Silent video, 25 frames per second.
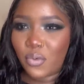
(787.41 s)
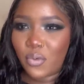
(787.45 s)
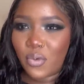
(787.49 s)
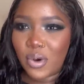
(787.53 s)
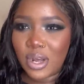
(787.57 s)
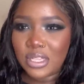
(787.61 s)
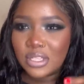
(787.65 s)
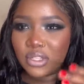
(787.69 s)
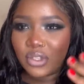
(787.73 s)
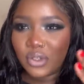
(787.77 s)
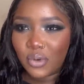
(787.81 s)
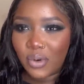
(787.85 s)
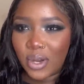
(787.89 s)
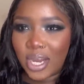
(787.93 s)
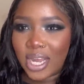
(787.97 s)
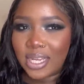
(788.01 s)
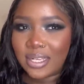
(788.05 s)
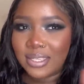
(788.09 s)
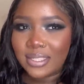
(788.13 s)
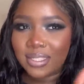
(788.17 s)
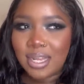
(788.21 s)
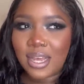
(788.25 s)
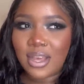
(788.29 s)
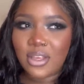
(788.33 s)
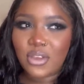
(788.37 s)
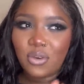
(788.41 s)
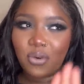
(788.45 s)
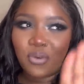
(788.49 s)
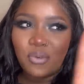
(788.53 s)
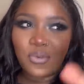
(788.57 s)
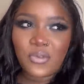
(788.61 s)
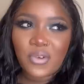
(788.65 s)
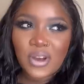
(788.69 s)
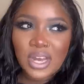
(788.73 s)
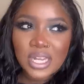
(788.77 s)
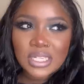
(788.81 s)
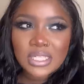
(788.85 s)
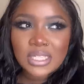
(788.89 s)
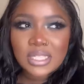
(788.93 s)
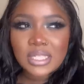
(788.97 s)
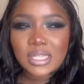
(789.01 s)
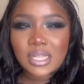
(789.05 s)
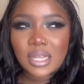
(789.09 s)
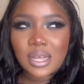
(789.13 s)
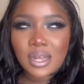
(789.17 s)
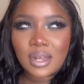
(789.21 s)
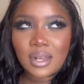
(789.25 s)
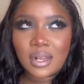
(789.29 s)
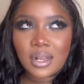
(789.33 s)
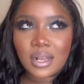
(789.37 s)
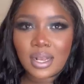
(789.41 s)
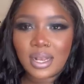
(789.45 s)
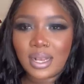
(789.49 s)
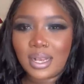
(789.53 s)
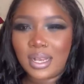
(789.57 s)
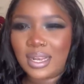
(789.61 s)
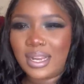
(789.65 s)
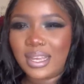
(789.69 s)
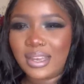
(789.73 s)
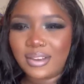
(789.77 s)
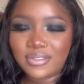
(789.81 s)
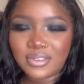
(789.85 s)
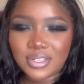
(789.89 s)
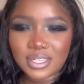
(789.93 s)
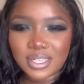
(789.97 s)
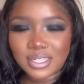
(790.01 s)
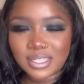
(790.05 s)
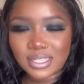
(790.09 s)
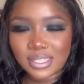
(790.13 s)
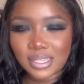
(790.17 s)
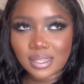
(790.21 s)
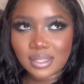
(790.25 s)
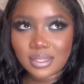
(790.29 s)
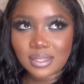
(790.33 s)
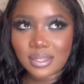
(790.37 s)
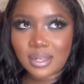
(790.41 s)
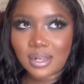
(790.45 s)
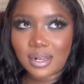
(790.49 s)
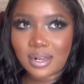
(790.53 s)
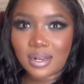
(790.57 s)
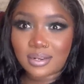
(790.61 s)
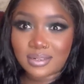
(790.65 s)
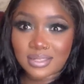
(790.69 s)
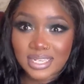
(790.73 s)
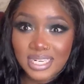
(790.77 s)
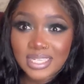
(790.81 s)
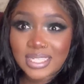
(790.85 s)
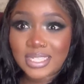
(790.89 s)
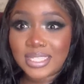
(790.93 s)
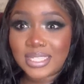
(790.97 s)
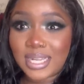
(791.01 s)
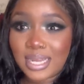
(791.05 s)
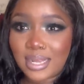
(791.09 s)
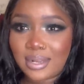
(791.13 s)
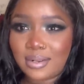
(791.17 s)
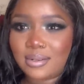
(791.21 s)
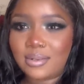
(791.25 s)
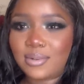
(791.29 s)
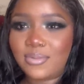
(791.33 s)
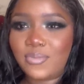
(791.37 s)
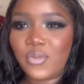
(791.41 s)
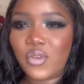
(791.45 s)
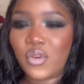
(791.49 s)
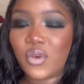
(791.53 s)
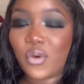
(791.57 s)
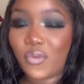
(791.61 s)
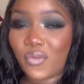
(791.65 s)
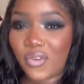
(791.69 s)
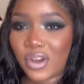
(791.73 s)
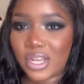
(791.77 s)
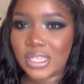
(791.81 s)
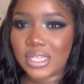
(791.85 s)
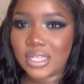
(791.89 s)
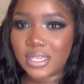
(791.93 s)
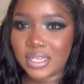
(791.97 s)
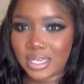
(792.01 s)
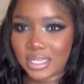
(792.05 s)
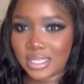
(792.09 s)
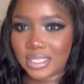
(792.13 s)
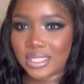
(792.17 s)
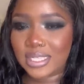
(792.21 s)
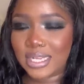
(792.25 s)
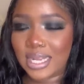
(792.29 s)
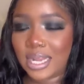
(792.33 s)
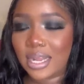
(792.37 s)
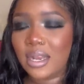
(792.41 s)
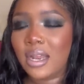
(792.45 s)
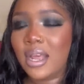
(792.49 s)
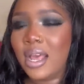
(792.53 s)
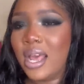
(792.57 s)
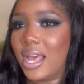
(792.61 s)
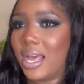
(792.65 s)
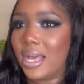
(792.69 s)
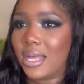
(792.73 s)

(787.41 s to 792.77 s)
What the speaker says: Once you enter, your first left, is it right turn? Your first right turn.